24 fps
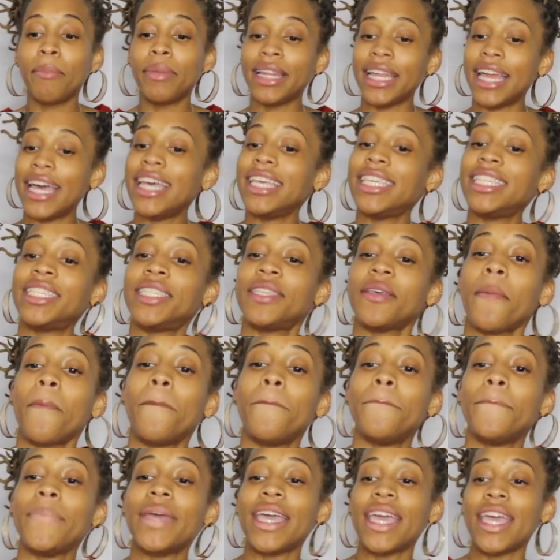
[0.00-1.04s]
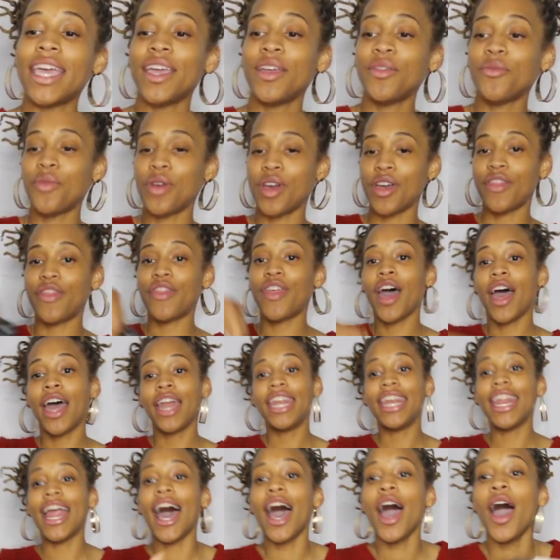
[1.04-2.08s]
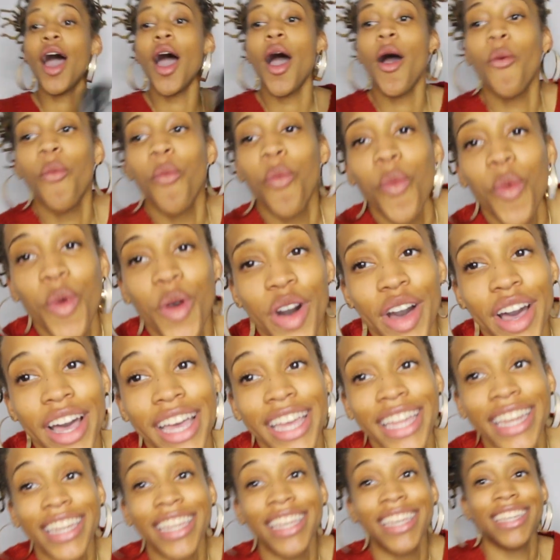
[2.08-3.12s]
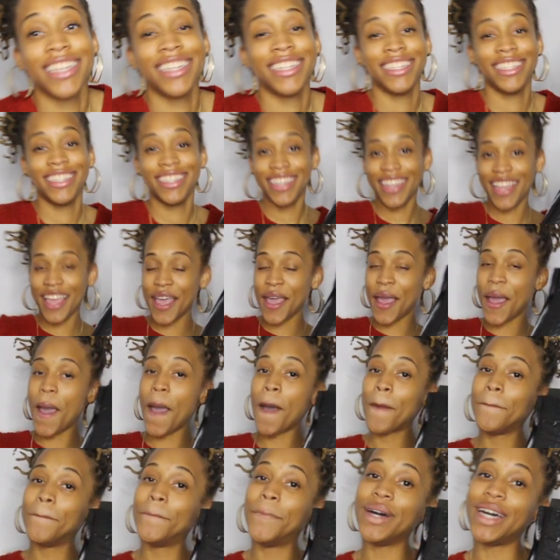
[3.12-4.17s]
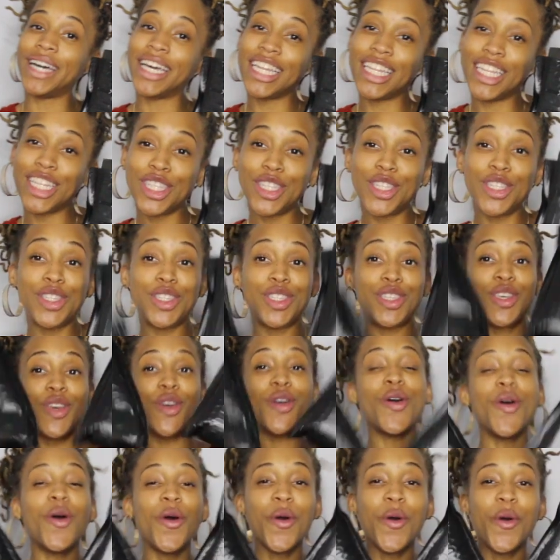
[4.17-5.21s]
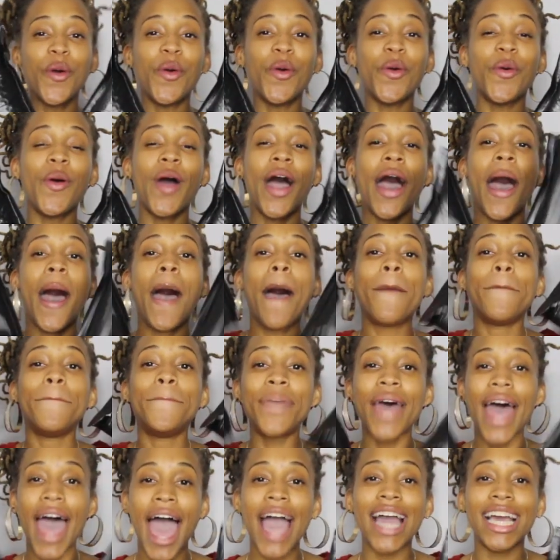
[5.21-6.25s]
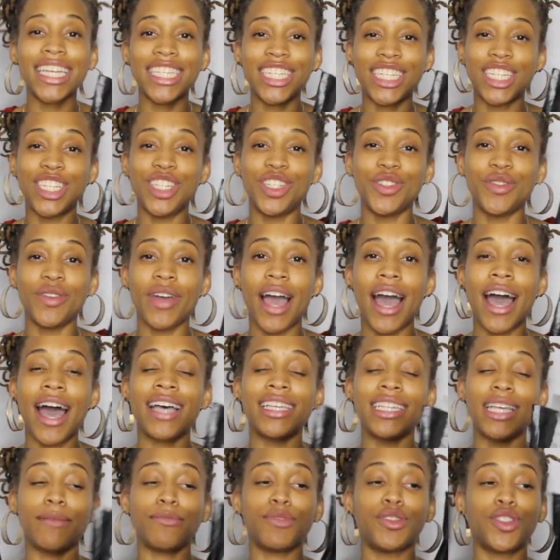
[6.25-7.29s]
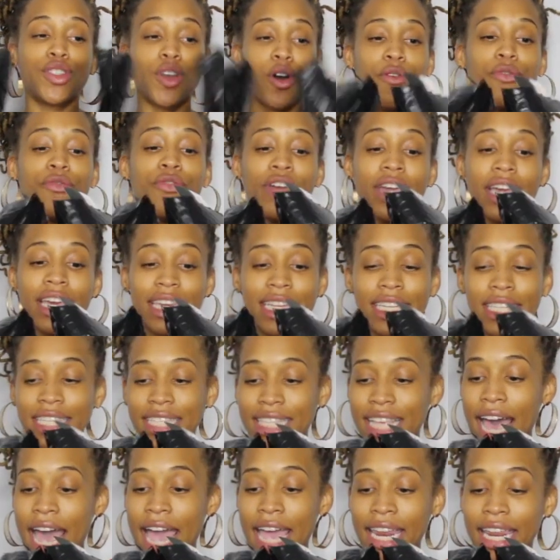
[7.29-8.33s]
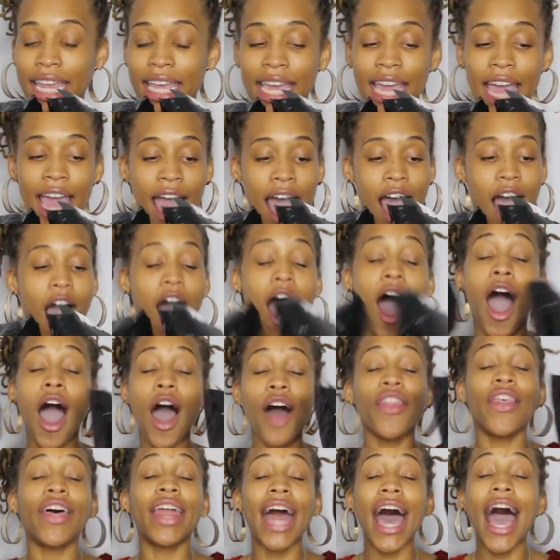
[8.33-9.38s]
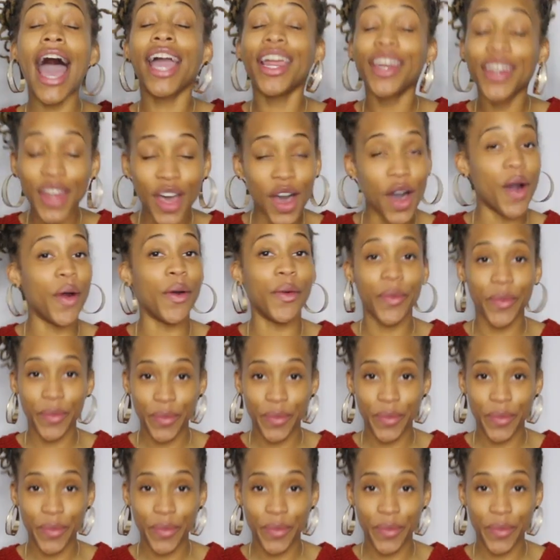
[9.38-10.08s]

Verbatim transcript: blessed me with not one, but two packages, you guys. I'm so freaking excited. All that I know,